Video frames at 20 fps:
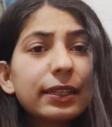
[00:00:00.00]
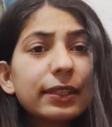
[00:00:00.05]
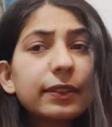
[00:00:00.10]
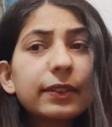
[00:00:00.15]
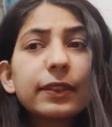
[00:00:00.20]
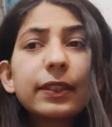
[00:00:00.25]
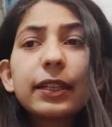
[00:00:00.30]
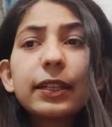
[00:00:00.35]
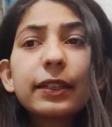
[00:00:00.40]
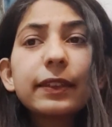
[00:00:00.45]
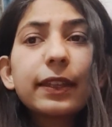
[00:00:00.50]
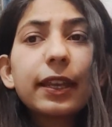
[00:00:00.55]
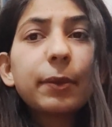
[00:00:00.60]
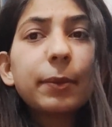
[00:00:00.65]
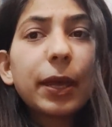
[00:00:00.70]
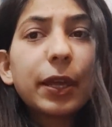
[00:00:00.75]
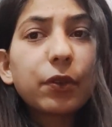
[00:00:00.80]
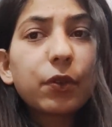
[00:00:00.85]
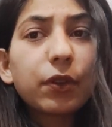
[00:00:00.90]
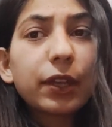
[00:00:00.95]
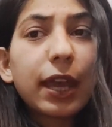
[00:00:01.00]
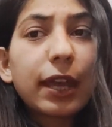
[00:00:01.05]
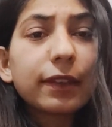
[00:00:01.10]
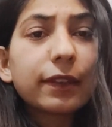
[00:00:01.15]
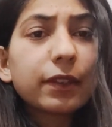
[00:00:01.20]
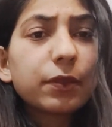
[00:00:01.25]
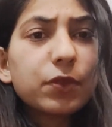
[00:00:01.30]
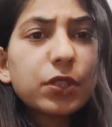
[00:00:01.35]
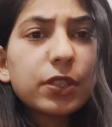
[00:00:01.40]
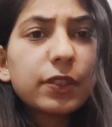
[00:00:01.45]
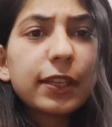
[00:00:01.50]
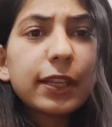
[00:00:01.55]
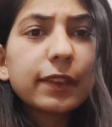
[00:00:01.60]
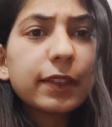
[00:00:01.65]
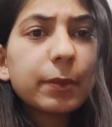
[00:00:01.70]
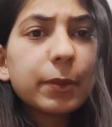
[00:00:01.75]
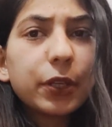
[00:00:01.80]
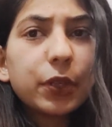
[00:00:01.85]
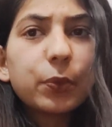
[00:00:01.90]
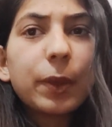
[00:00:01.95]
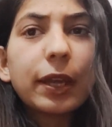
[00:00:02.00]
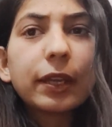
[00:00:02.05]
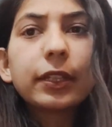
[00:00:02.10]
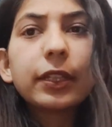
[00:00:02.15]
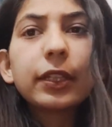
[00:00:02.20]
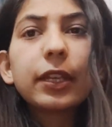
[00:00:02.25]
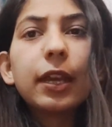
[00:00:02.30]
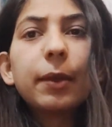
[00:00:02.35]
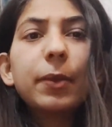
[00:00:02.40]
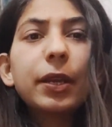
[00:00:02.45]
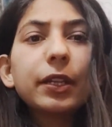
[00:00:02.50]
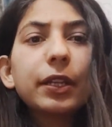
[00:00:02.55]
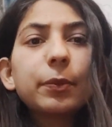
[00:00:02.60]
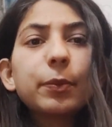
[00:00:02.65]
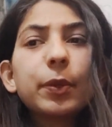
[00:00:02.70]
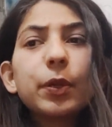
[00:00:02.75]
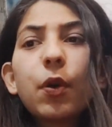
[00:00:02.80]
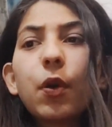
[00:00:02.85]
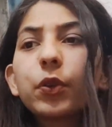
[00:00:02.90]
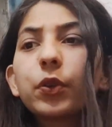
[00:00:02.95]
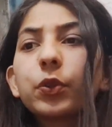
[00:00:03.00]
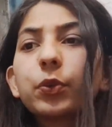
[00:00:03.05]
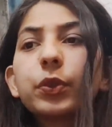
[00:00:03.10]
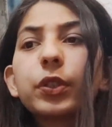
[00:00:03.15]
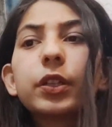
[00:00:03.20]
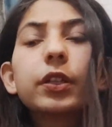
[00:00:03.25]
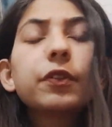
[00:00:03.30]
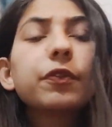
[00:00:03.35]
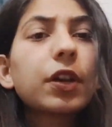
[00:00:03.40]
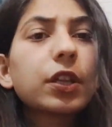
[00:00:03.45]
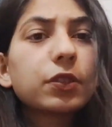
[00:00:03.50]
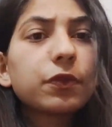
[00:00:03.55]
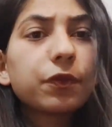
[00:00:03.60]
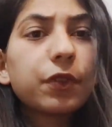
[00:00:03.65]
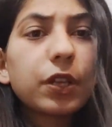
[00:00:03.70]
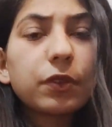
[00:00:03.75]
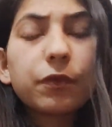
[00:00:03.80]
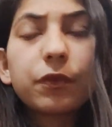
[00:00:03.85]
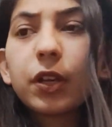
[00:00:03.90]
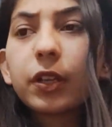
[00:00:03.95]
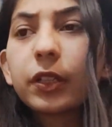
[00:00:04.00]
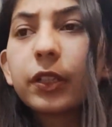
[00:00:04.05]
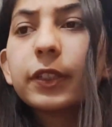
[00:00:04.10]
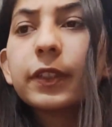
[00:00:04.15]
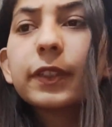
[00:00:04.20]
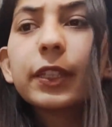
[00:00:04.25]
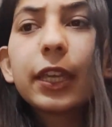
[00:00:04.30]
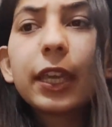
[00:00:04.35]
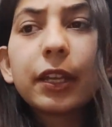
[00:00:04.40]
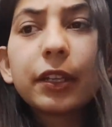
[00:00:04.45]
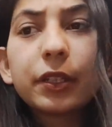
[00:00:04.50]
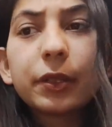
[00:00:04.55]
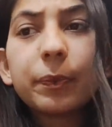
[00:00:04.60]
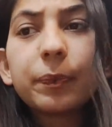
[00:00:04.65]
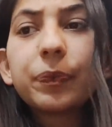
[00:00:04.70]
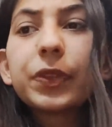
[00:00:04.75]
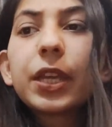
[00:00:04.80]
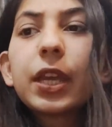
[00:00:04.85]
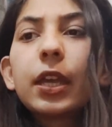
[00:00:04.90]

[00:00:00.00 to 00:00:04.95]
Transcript: is a single-celled microorganism which is like similar to bacteria, but it belongs to the fungus kingdom.